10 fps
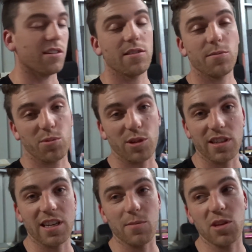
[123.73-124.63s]
It's pretty
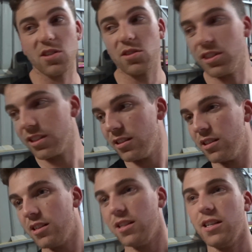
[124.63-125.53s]
damn exciting.
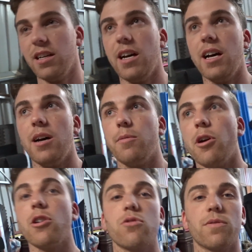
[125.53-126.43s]
We're
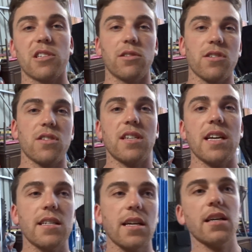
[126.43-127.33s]
only drifting on the
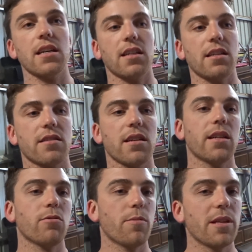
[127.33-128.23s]
Saturday, and then
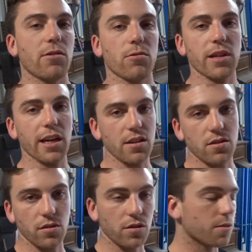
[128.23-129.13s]
Sunday we'll be there all day
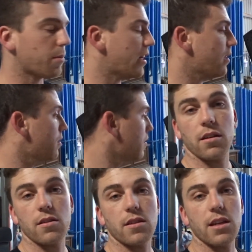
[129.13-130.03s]
just on display.
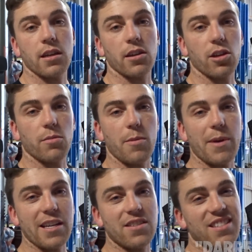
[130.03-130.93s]
So yeah, got my
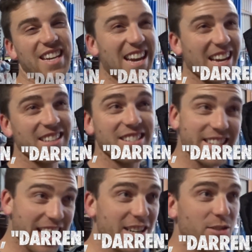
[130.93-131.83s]
mates Dan,
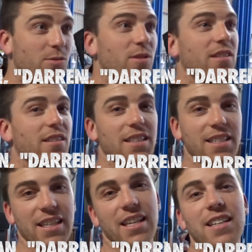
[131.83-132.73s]
Daniel and
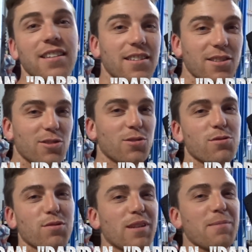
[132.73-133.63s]
Dean doing
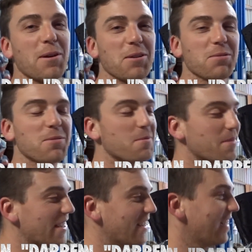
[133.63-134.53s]
drift demos with
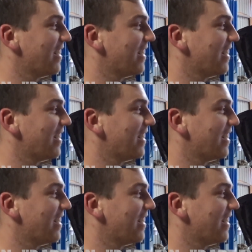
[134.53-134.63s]
me.